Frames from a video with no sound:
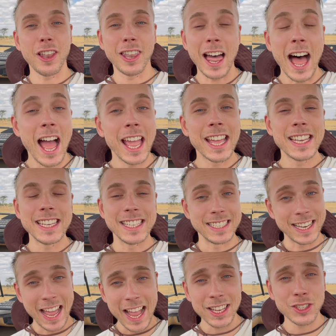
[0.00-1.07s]
lion
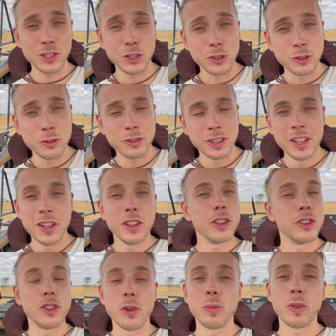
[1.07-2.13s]
attacks you,
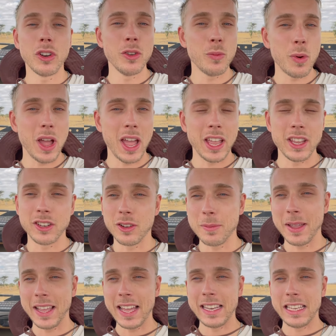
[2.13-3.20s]
you don't run away, you don't
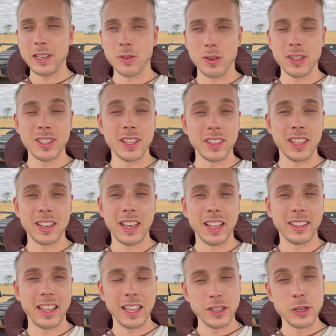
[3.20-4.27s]
make any noise, something
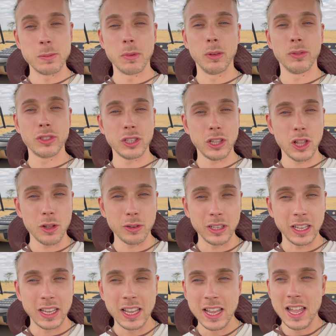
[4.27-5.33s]
like that, you move
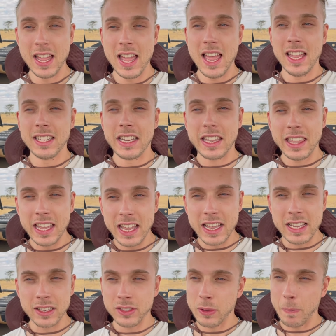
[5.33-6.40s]
slowly. The thing
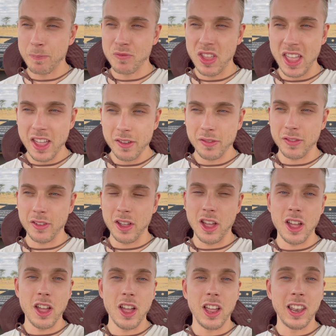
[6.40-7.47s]
is, if
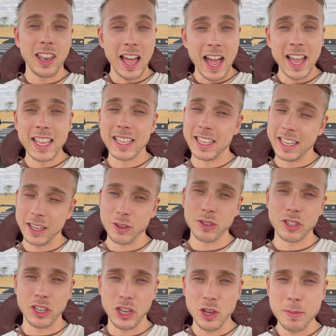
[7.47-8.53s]
a lion
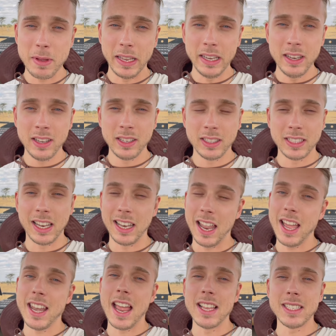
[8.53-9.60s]
kills a human, the
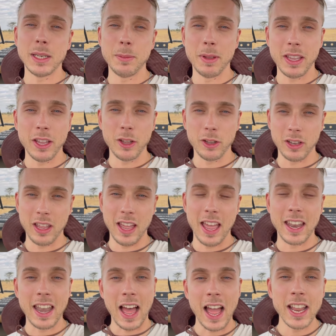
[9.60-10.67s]
lion has to be killed.
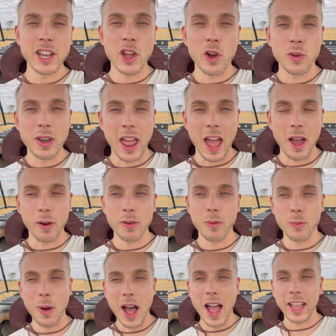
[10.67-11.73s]
and I know now
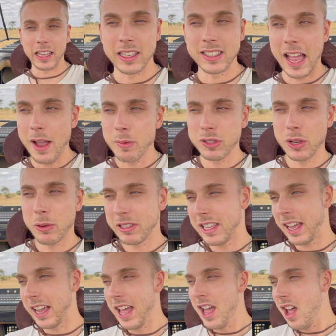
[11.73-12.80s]
why. Because I was always
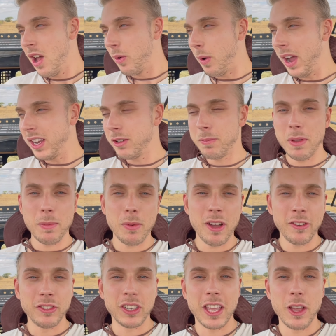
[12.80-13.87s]
like, why do people
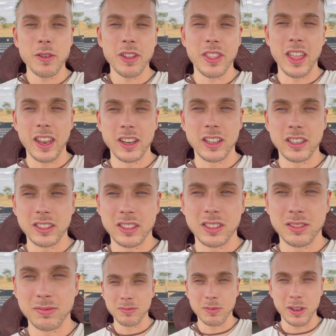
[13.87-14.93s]
have to kill at them?
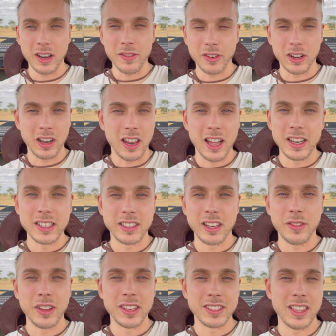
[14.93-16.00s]
Because whatever, the lion is
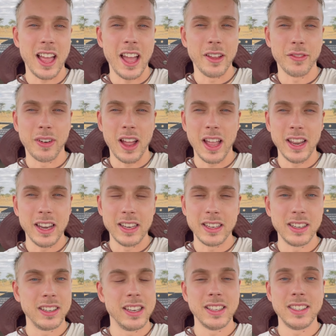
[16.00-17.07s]
living its life, right?
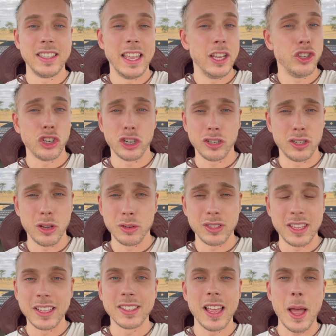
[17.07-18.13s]
And that's nature, those
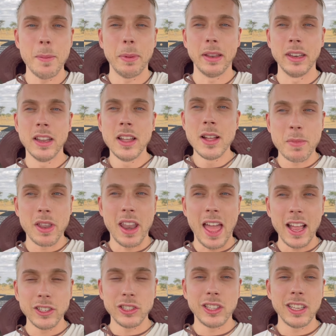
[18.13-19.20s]
things happen. But
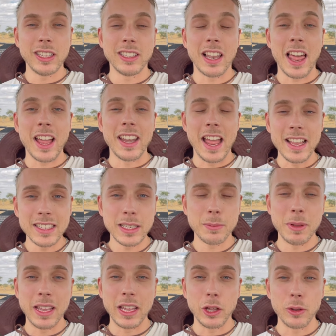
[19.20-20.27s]
actually the lion has to
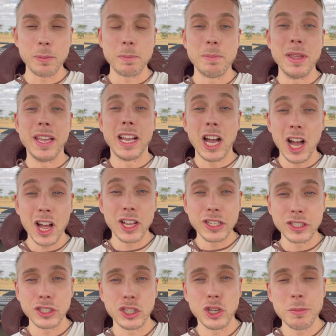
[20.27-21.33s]
be killed
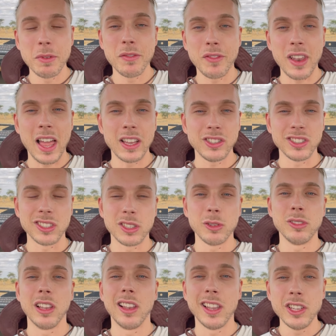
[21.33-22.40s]
because human flesh is so
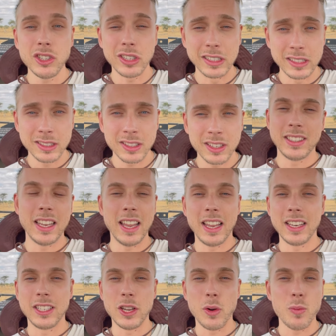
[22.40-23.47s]
delicious,
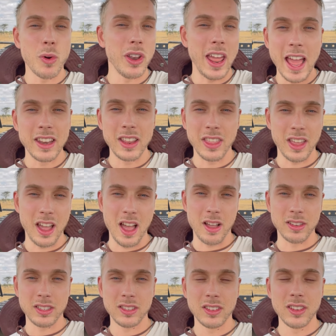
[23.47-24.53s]
they don't want anything
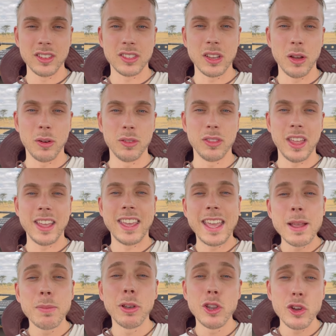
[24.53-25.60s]
else. So they
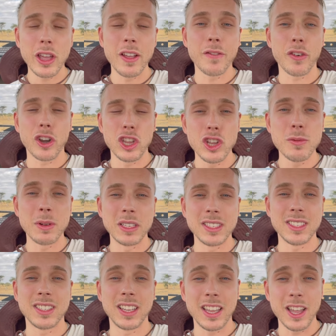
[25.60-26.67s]
keep looking for
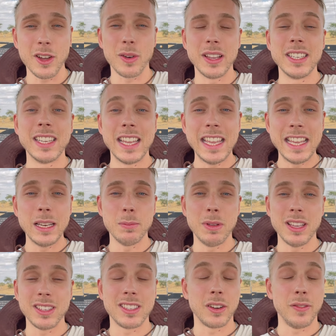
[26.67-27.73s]
humans to kill and to eat
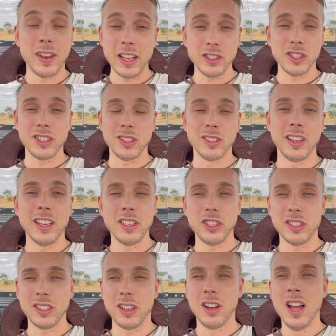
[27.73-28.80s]
because their flesh is so
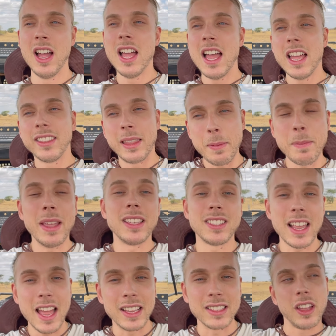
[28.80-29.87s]
delicious. So that makes
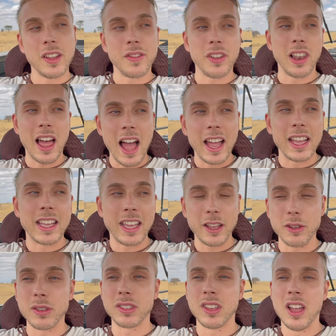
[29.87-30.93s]
sense. If a lion
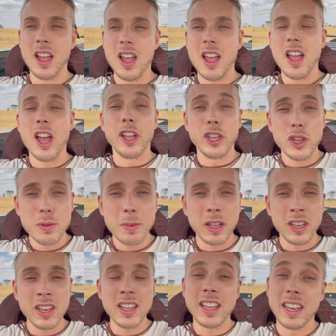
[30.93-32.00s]
kills a
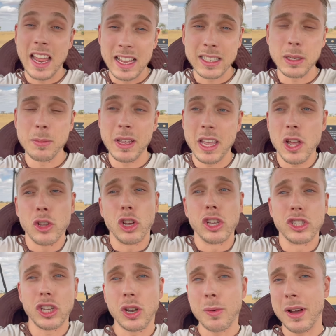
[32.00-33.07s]
human, it has to be killed
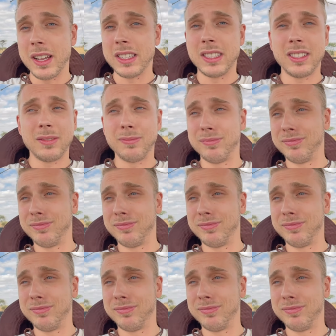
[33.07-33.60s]
because otherwise